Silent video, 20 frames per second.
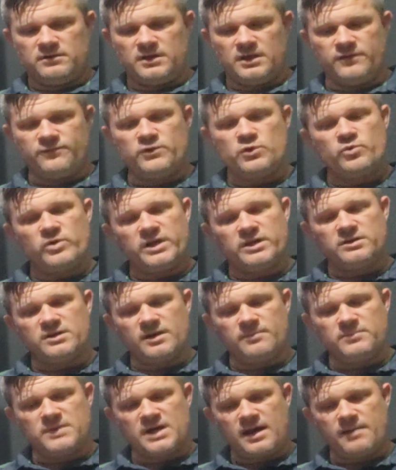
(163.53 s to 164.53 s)
If you end
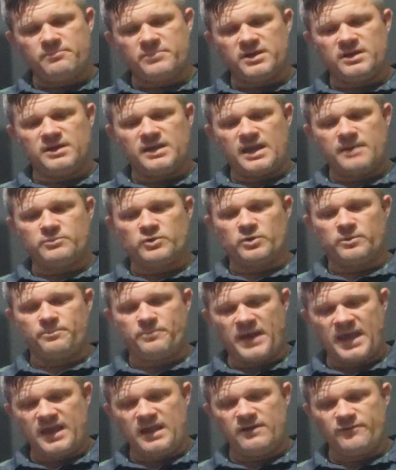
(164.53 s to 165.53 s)
up not being able to
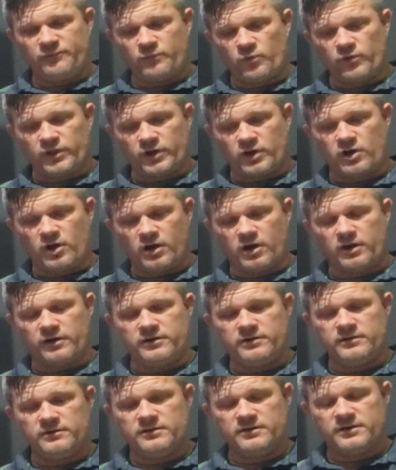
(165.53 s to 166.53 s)
pay for the
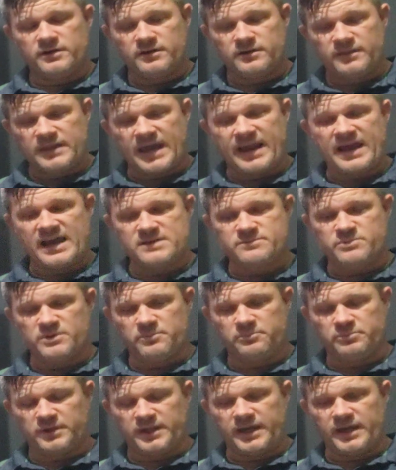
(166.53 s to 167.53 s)
card that has
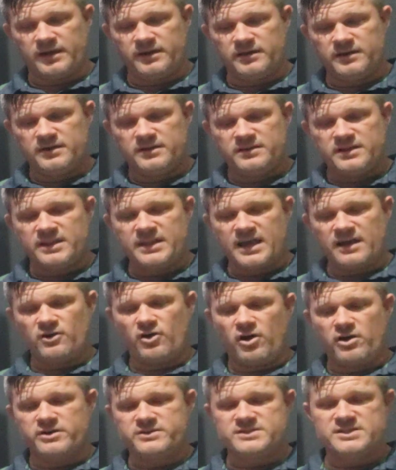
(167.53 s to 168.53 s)
been played, then
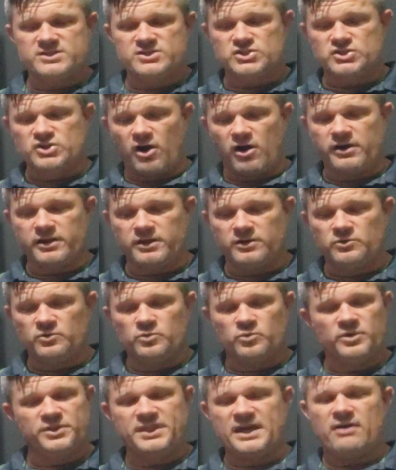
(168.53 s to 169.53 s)
that card is
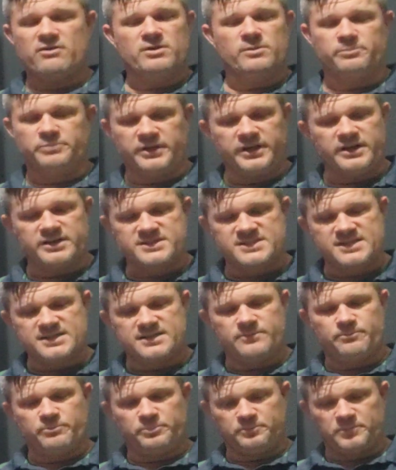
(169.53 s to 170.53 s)
discarded without
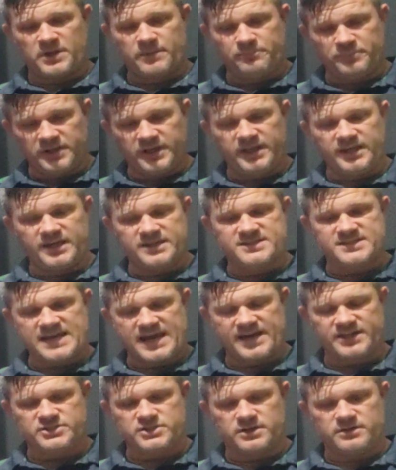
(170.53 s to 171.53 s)
completing its
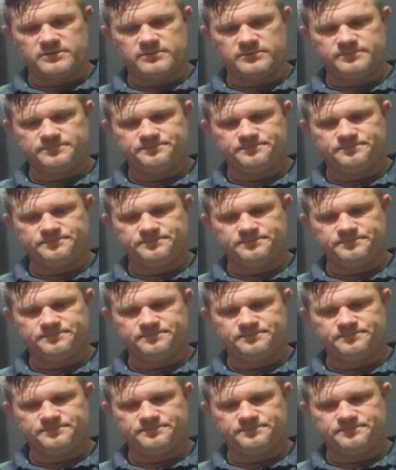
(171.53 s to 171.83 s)
action.